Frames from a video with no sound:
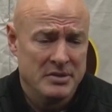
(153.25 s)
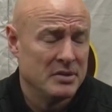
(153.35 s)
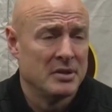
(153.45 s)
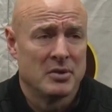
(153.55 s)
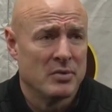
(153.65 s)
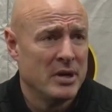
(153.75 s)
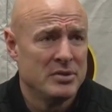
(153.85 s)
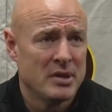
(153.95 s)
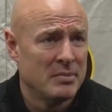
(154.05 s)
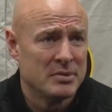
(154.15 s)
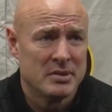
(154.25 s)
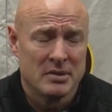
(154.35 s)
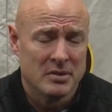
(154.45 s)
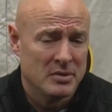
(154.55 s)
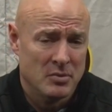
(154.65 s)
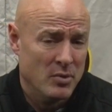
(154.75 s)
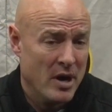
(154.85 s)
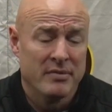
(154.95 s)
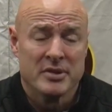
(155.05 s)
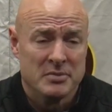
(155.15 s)
He's done a great job at
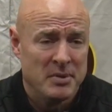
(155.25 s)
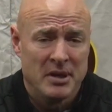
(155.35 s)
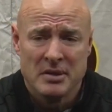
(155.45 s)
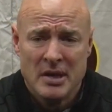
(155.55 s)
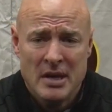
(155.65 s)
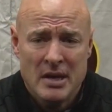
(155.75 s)
wherever he's been,